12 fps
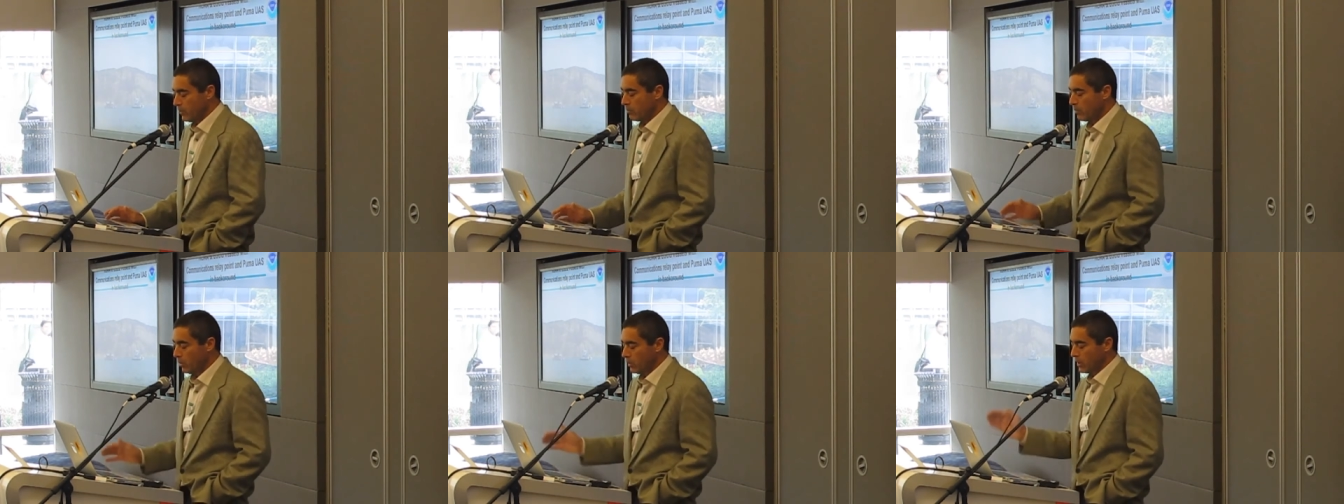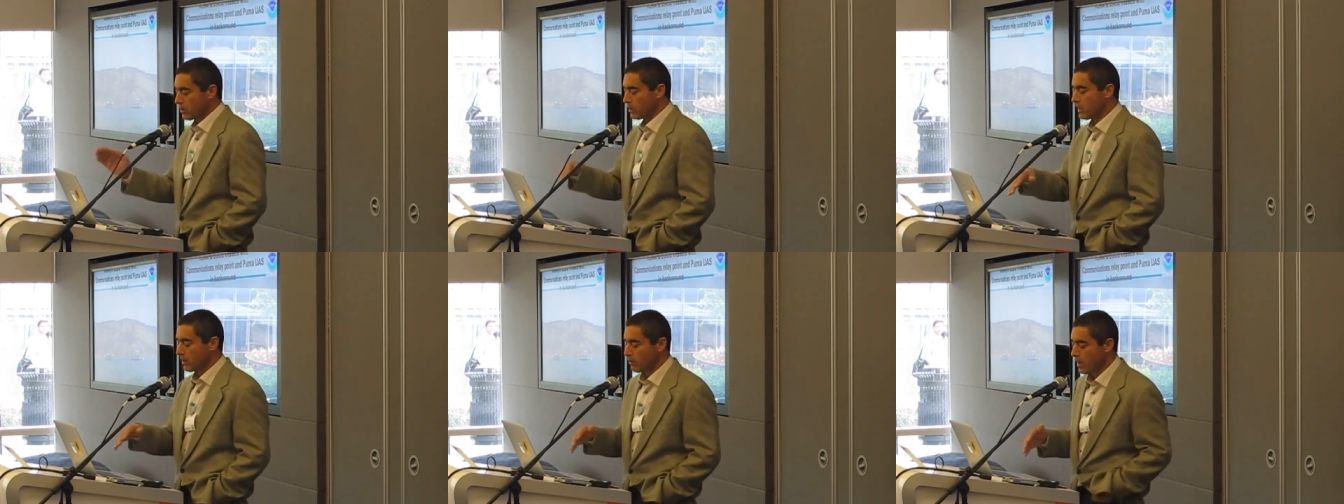but we could
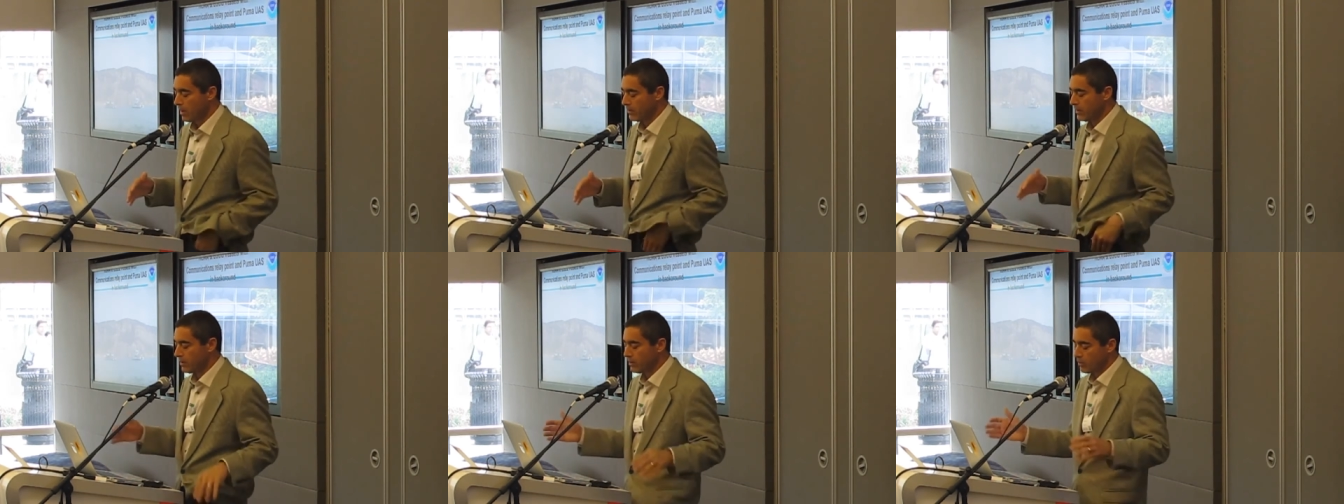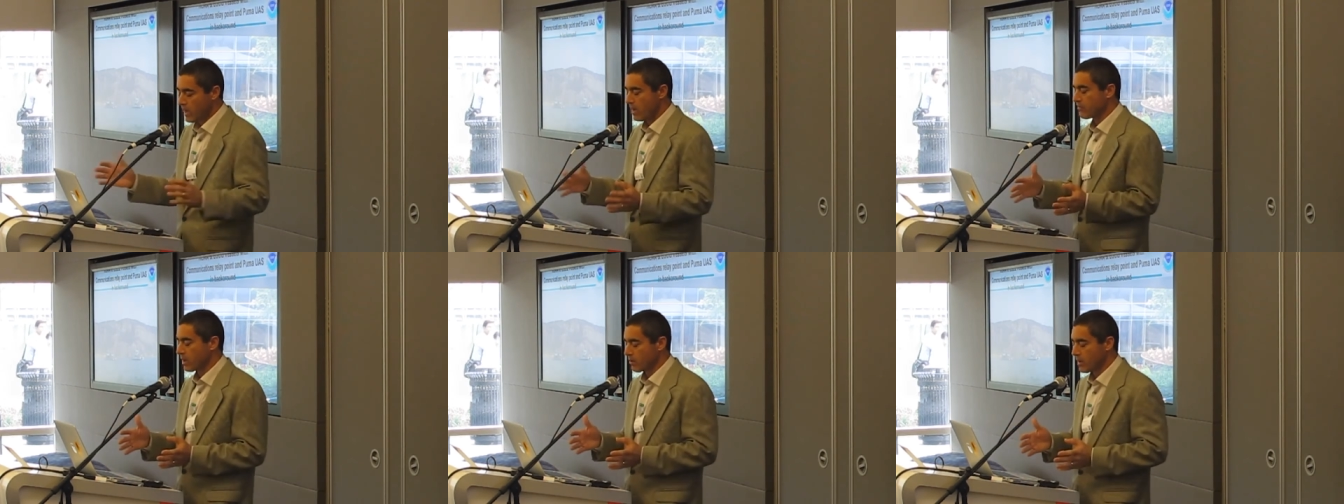get around it, and we
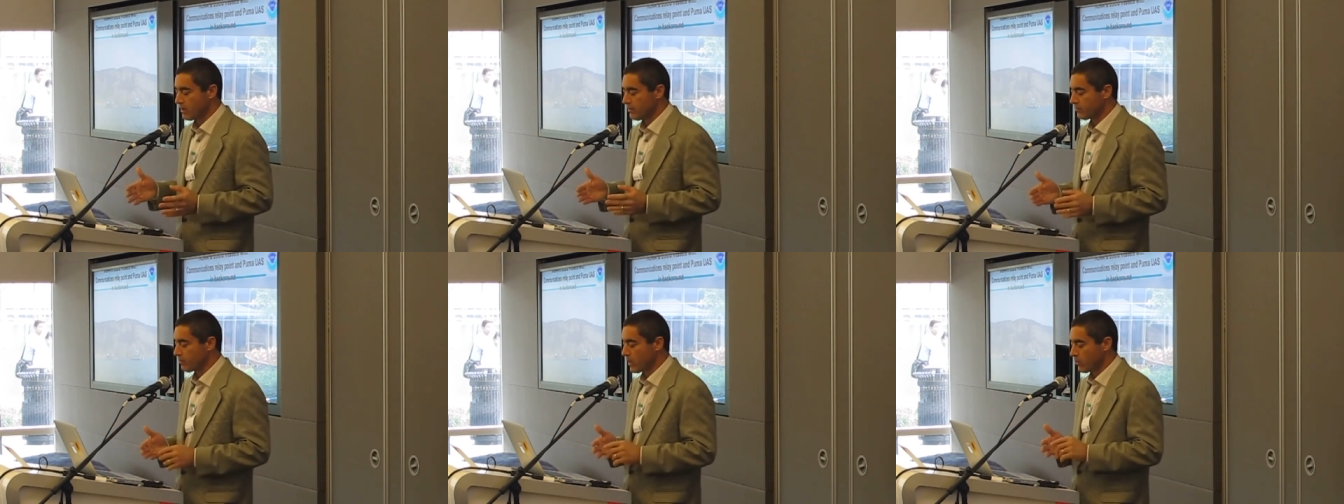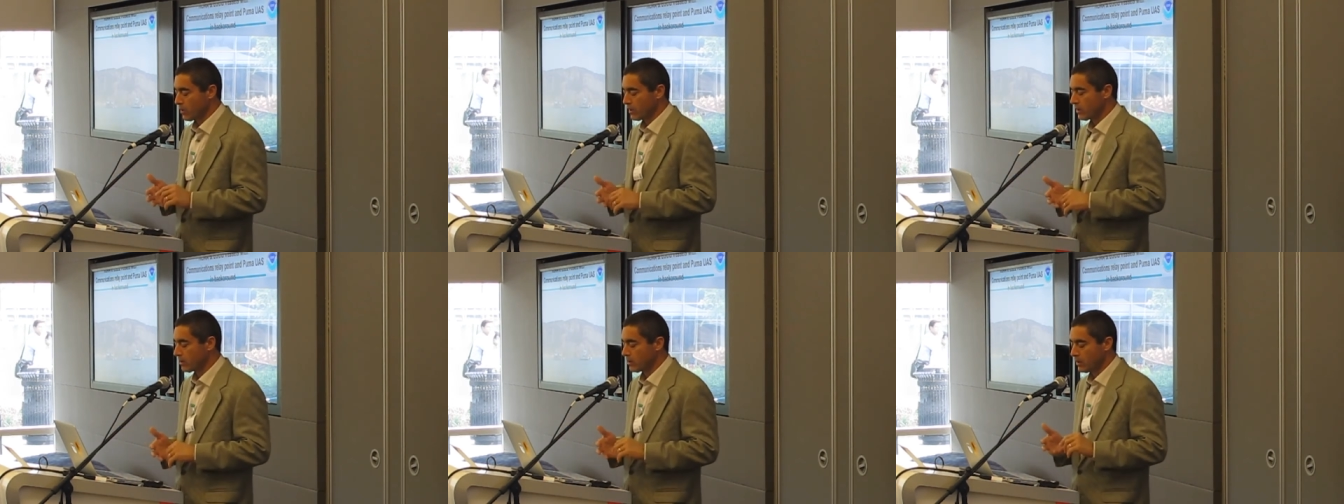have got around this by
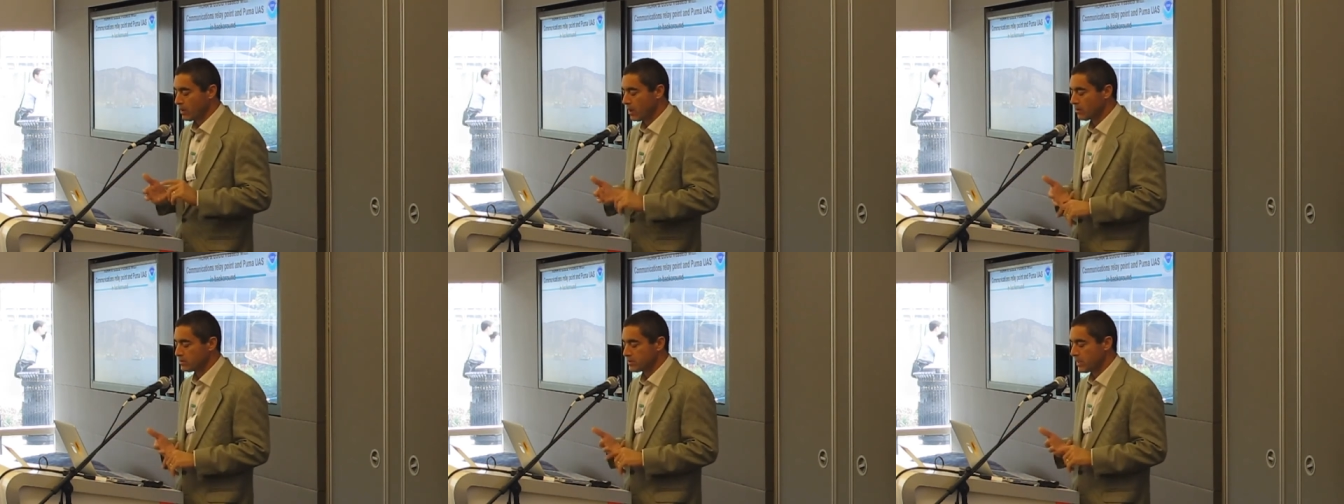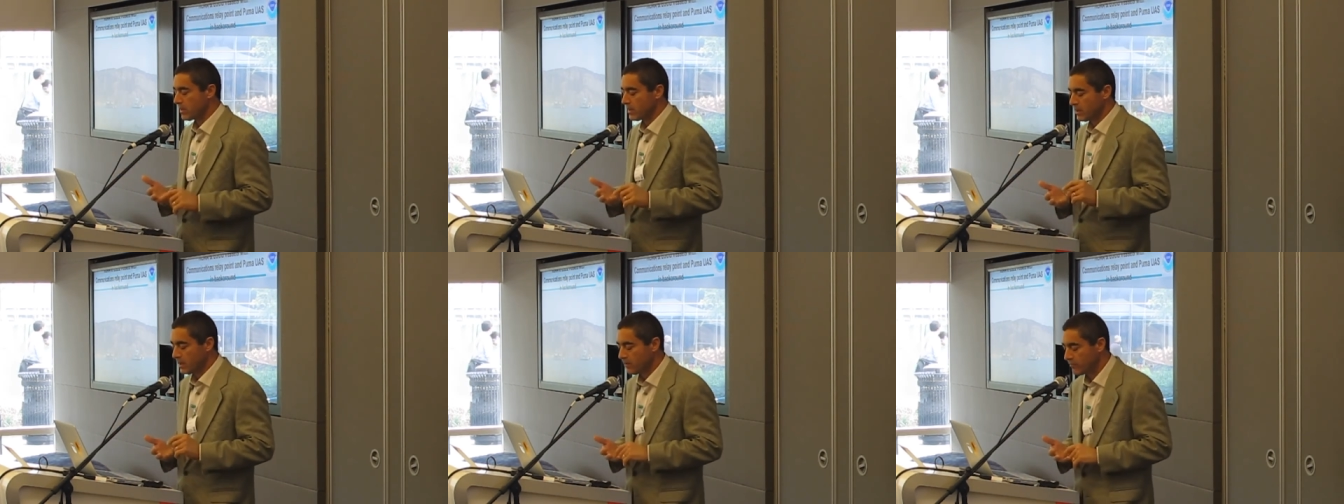working on 110
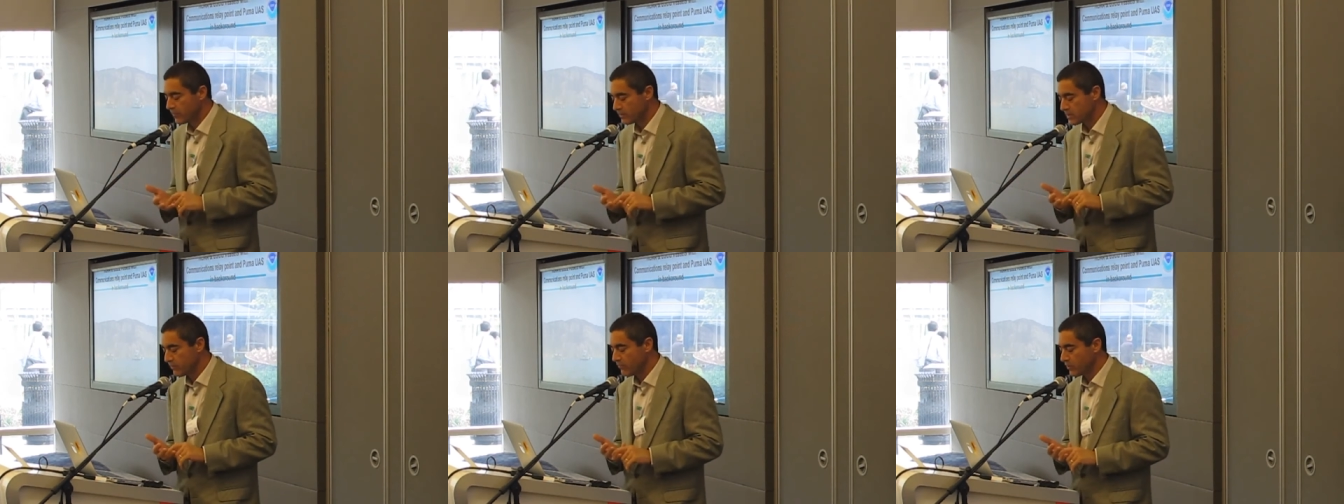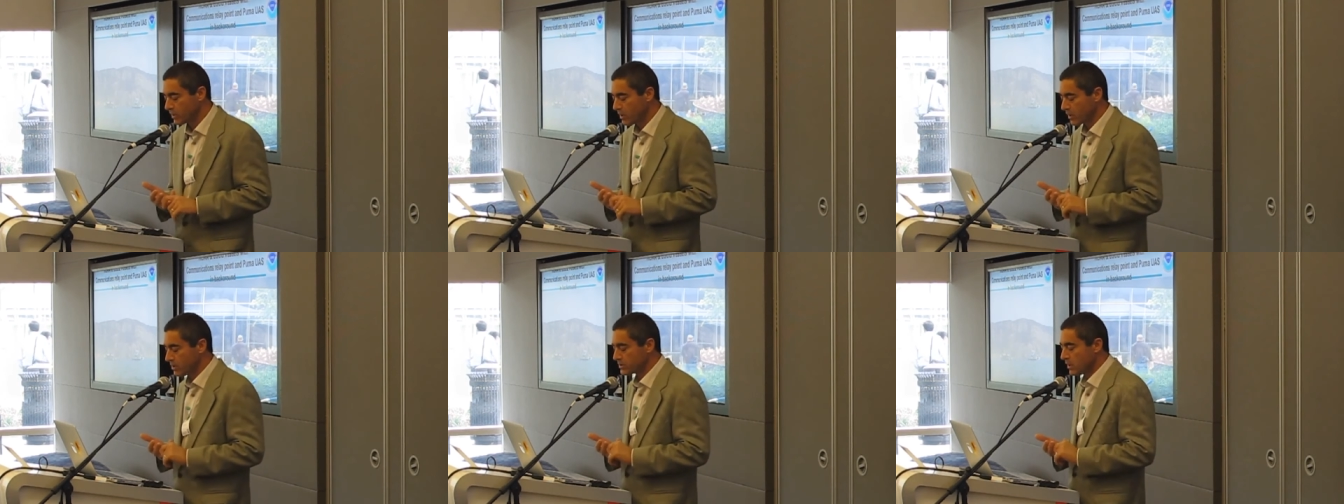and 87-foot
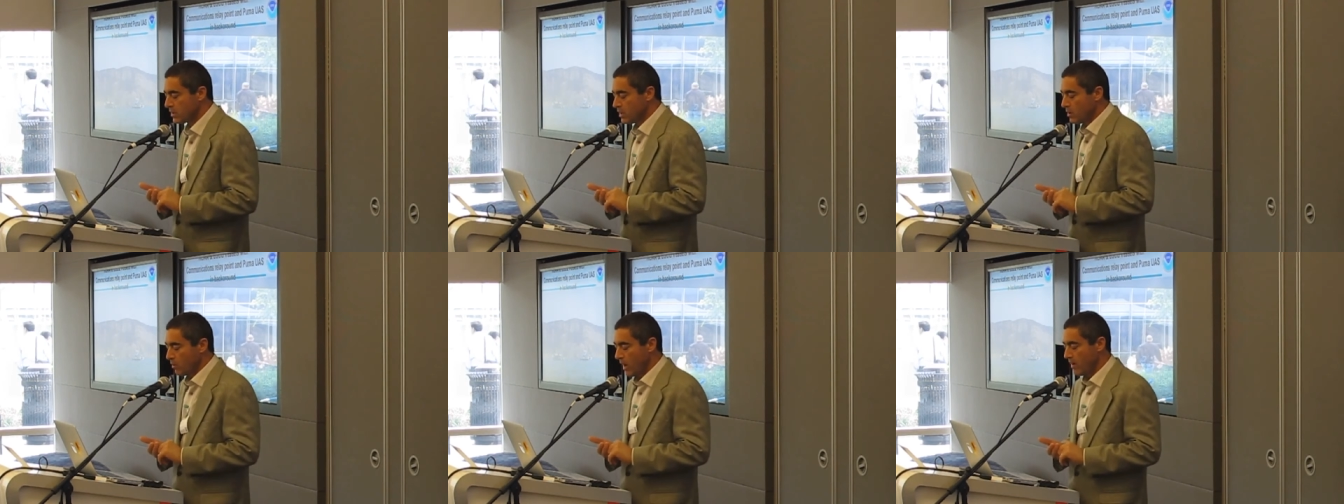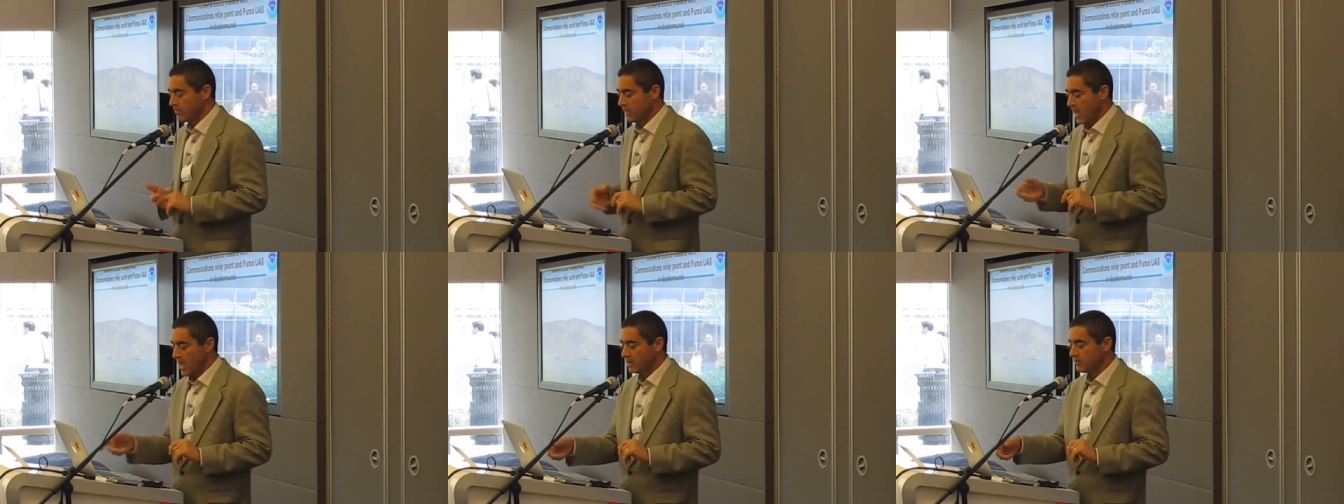cutters by having
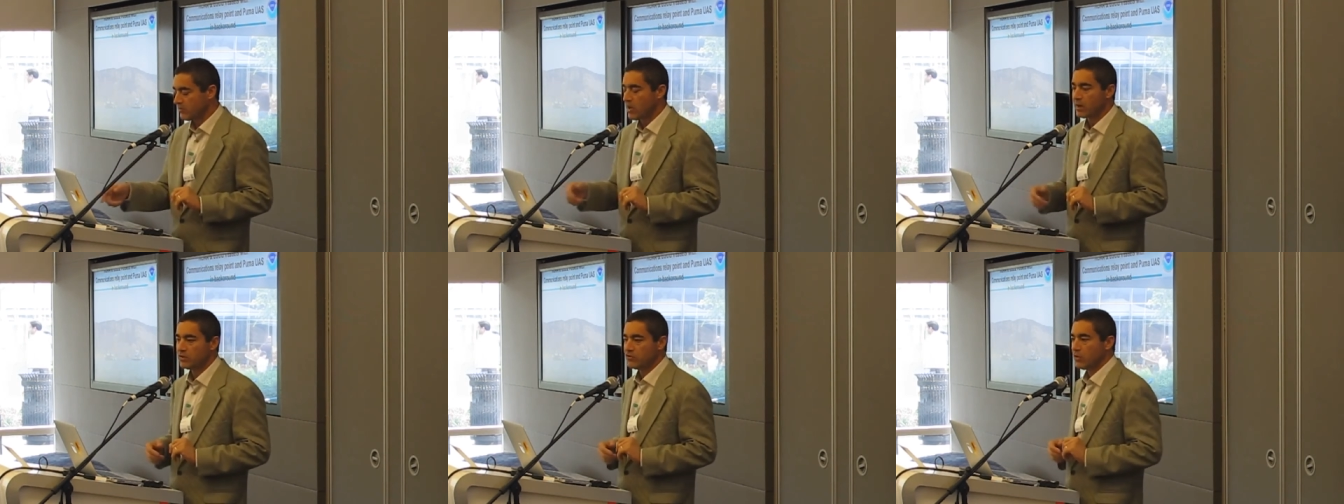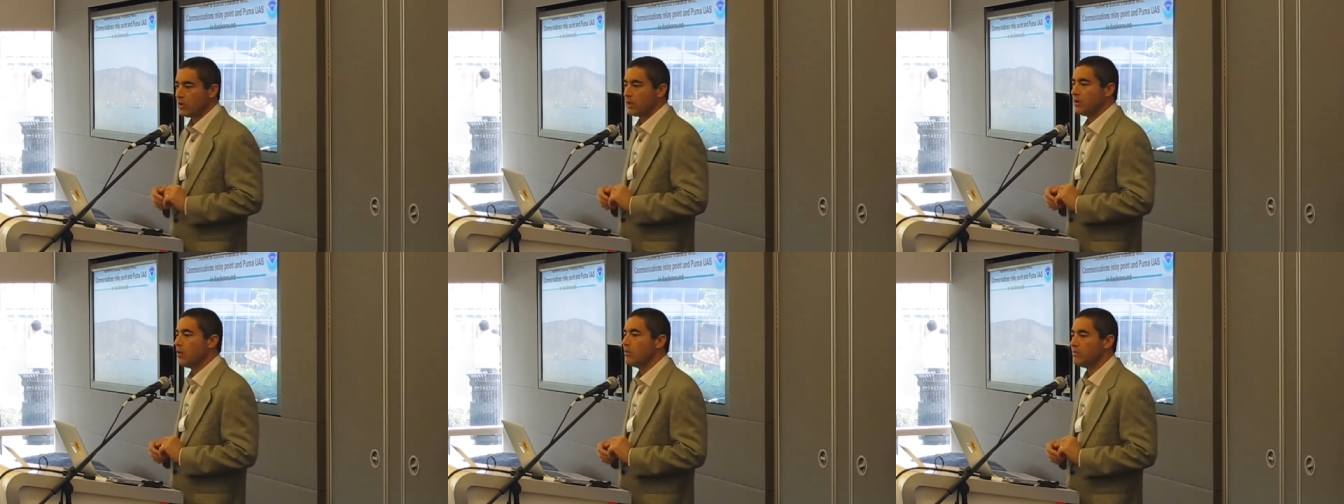the active ground control on
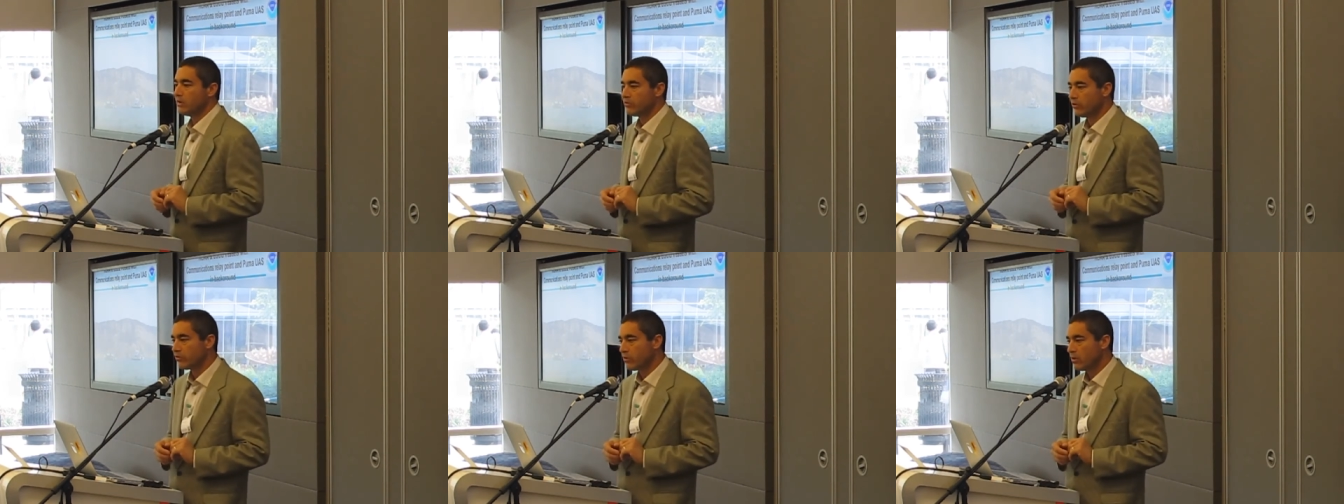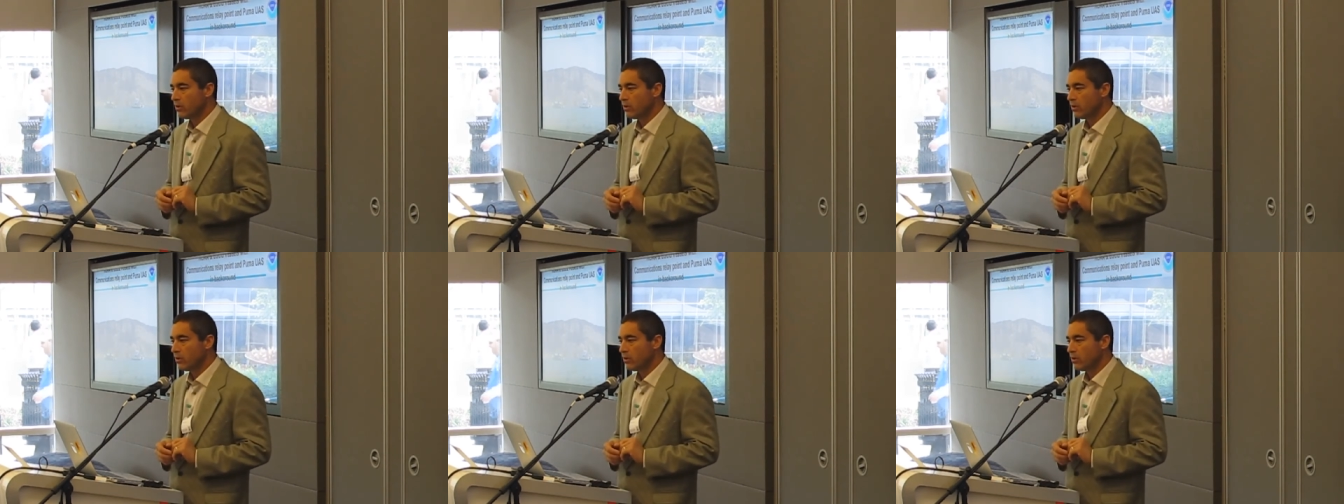NOAA vessels,